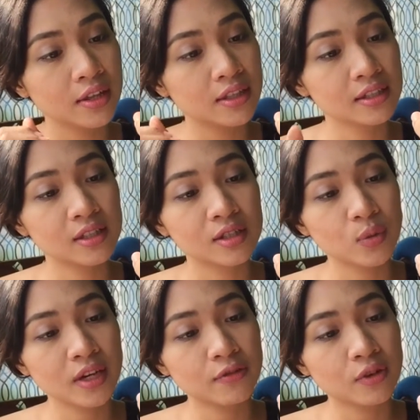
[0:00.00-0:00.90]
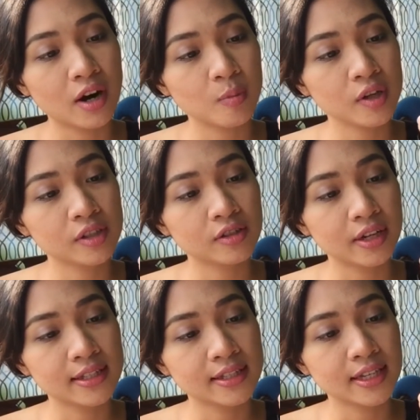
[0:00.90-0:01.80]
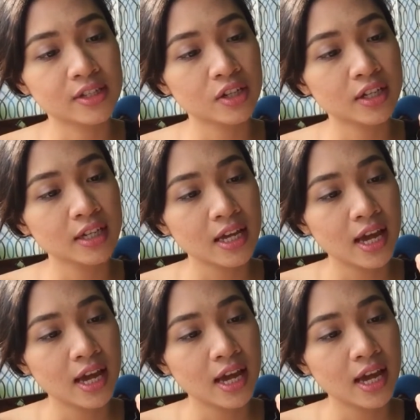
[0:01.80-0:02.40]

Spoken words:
This is 24-hour moisturization.